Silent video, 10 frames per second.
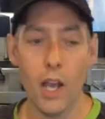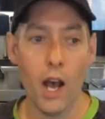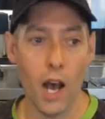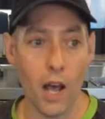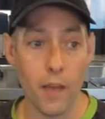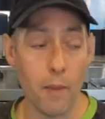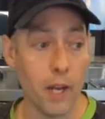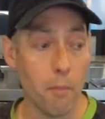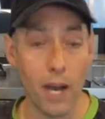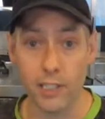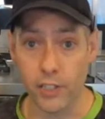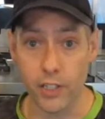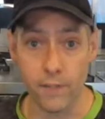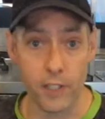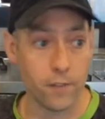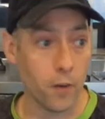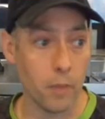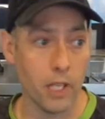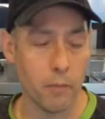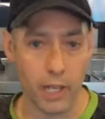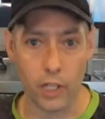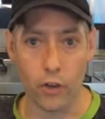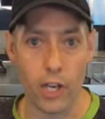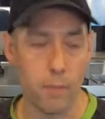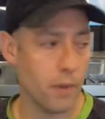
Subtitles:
That made a monster difference for me and my grip.